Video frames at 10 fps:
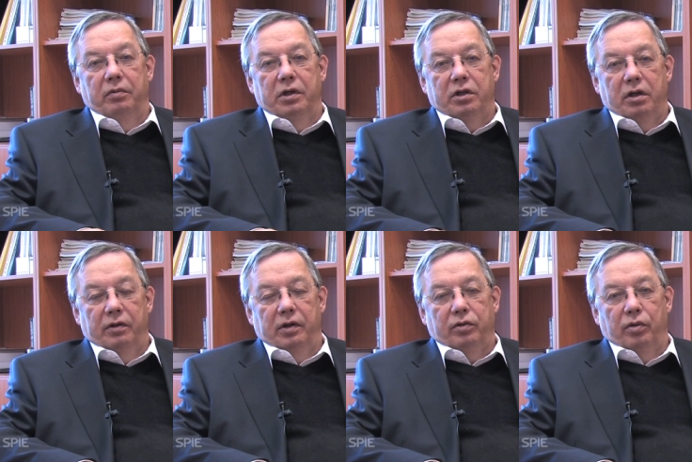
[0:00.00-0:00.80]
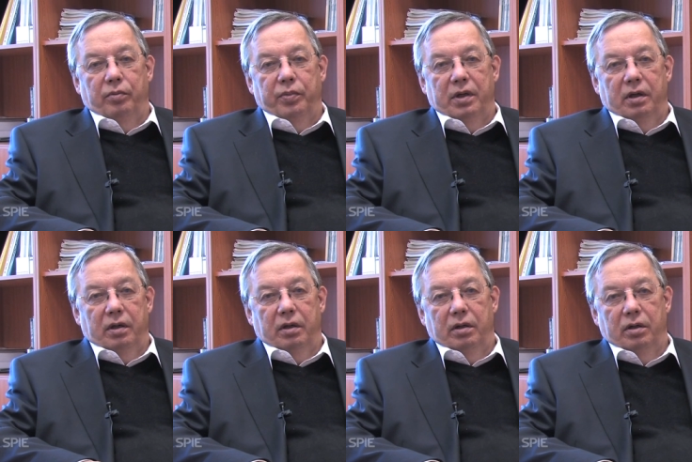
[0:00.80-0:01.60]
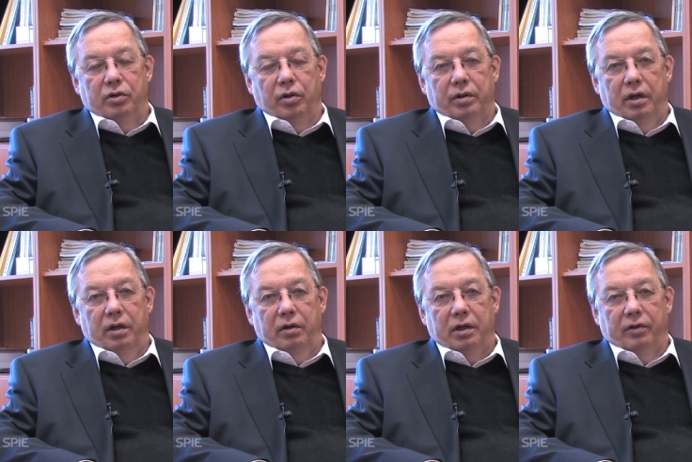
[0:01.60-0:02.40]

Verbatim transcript: which this company shortly